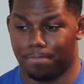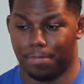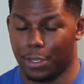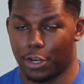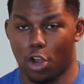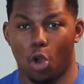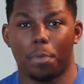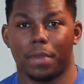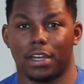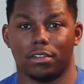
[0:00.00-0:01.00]
you're
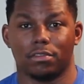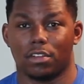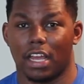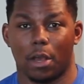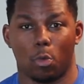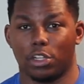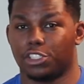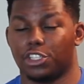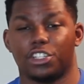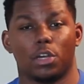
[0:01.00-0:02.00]
open.
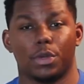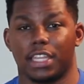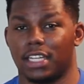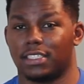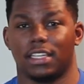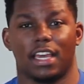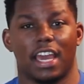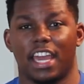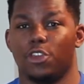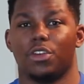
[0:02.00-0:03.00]
Once you're done with the
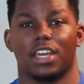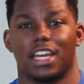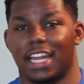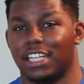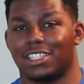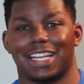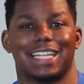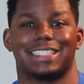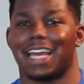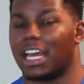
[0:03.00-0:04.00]
NCAA, you can get an agent
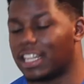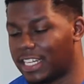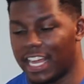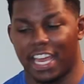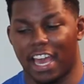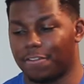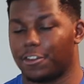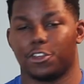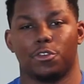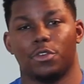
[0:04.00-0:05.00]
like that, the day after
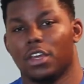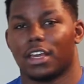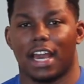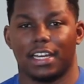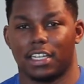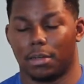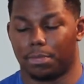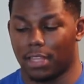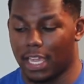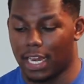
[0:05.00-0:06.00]
you got done
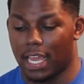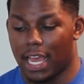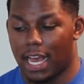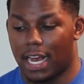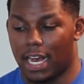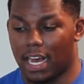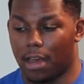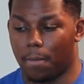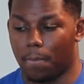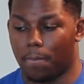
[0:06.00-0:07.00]
playing.
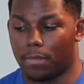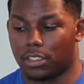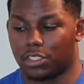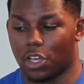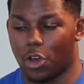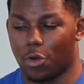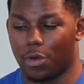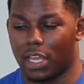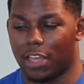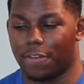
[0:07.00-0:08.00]

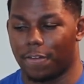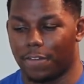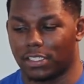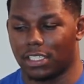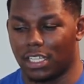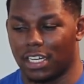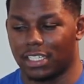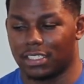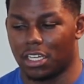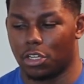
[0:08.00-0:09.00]
So if a facility
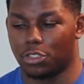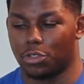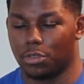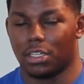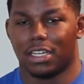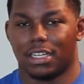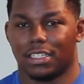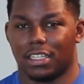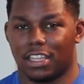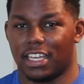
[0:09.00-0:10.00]
is telling you
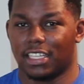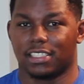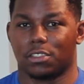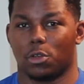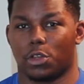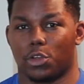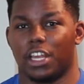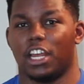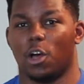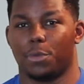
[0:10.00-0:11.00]
this
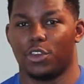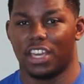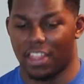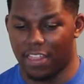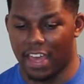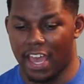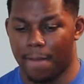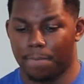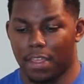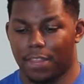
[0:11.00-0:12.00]
can help you get
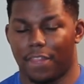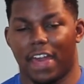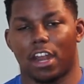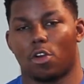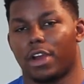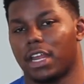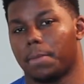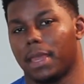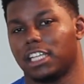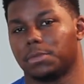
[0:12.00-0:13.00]
that, then that already
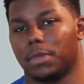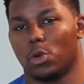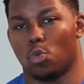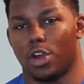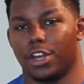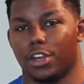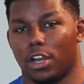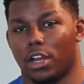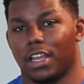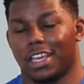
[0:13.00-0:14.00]
makes me
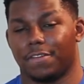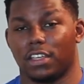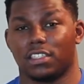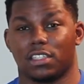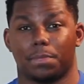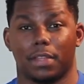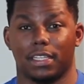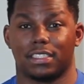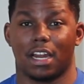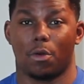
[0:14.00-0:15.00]
wonder if this is the
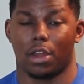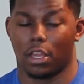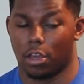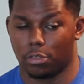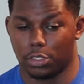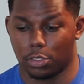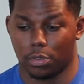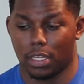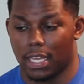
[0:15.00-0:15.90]
place that I want to go to.